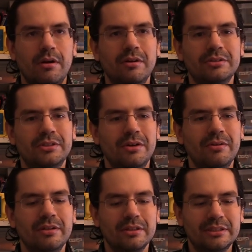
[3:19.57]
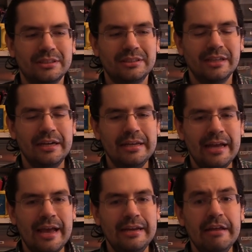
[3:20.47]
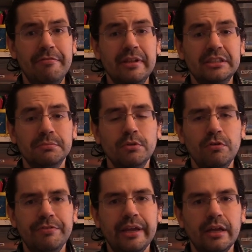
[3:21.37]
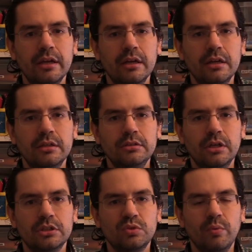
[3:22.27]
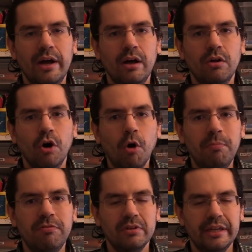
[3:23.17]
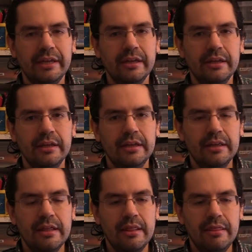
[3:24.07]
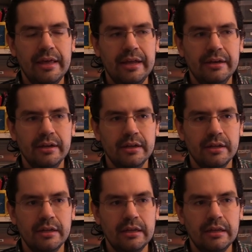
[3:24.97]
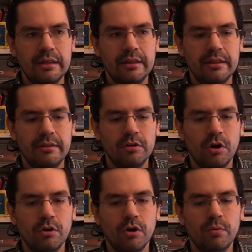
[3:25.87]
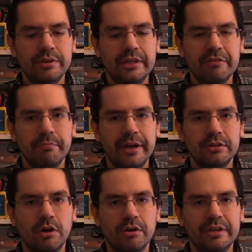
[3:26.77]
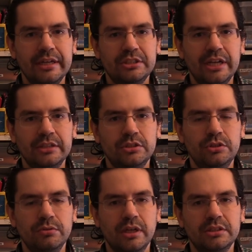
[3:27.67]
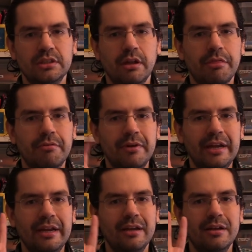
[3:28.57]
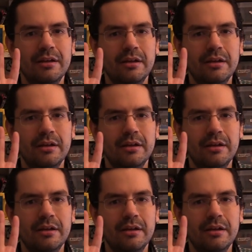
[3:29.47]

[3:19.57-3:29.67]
Also, it looks exciting, and if this movie does well, hopefully, then Toho would give Mike Dougherty a chance to do Godzilla 3.